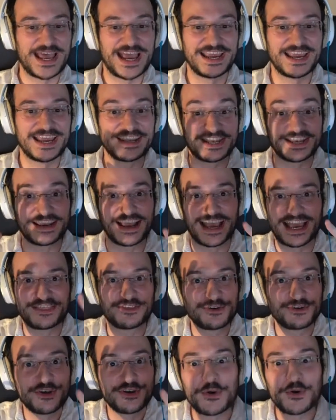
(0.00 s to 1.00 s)
I
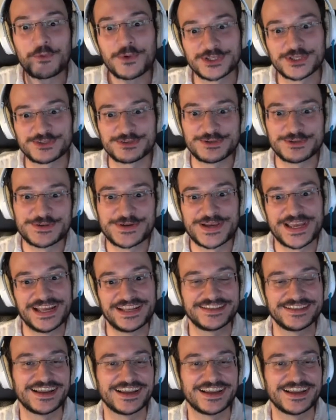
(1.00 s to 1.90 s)
don't know where to look at.